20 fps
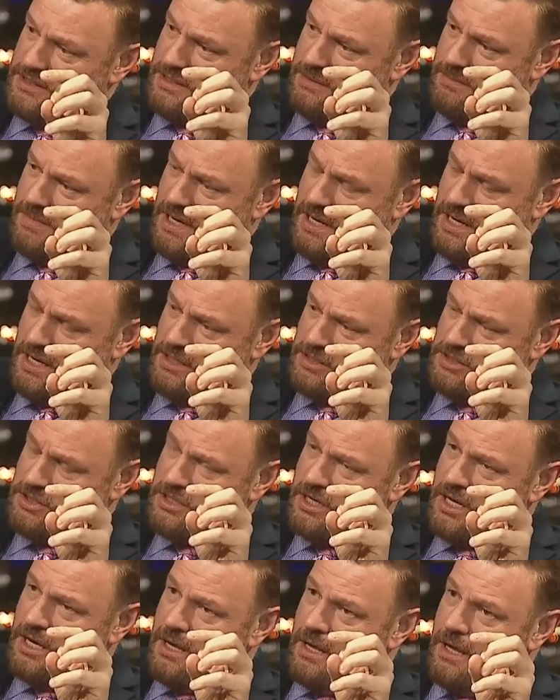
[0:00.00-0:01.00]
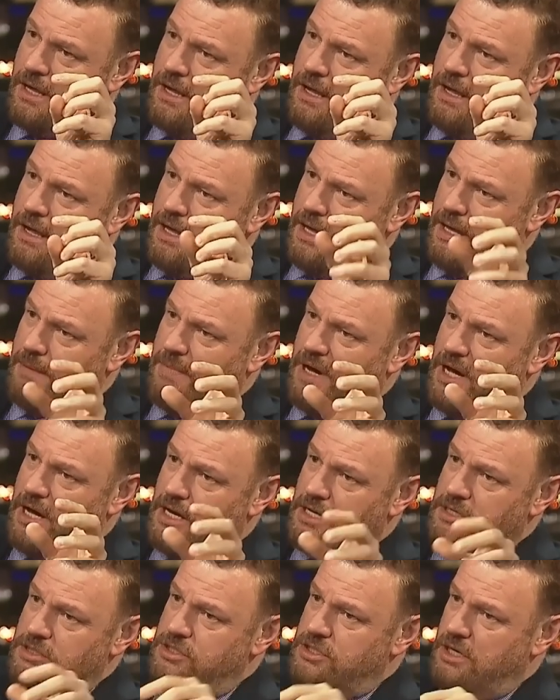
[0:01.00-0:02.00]
mm. emerged,
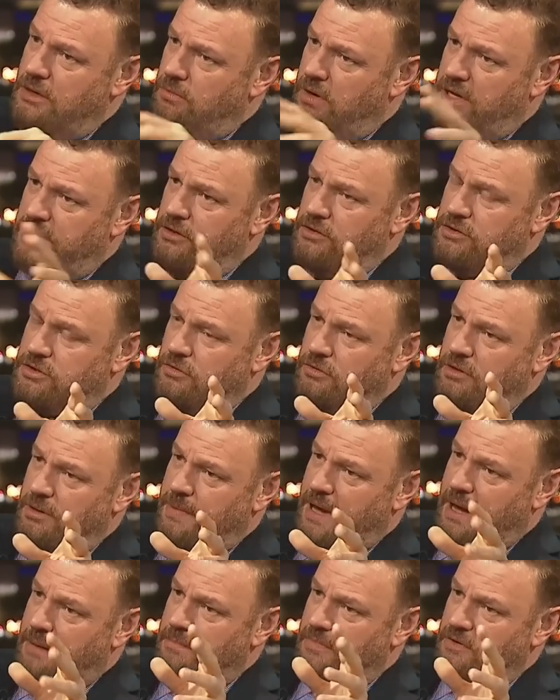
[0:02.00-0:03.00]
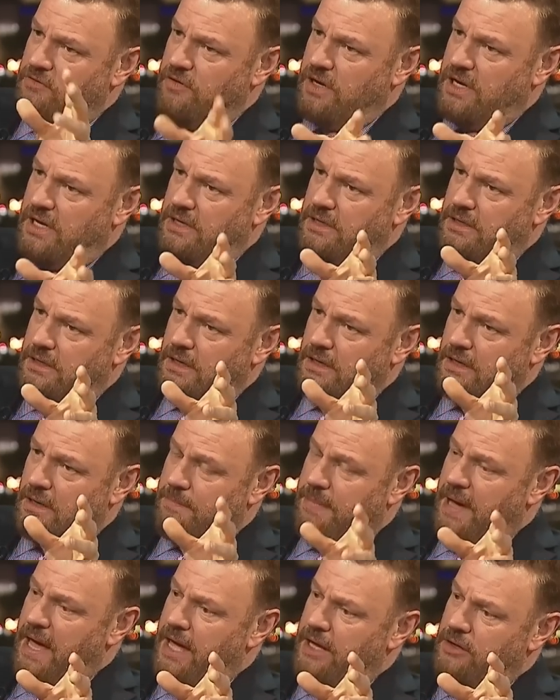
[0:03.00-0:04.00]
emerge, whether you're talking about Marine Le
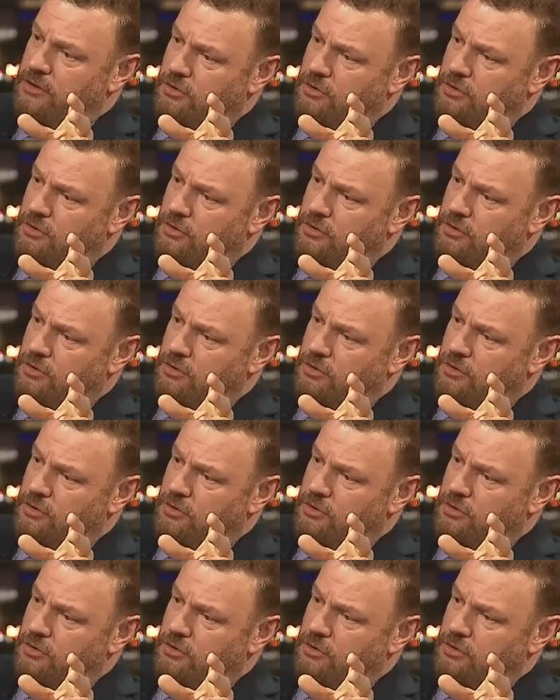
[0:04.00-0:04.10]
Pen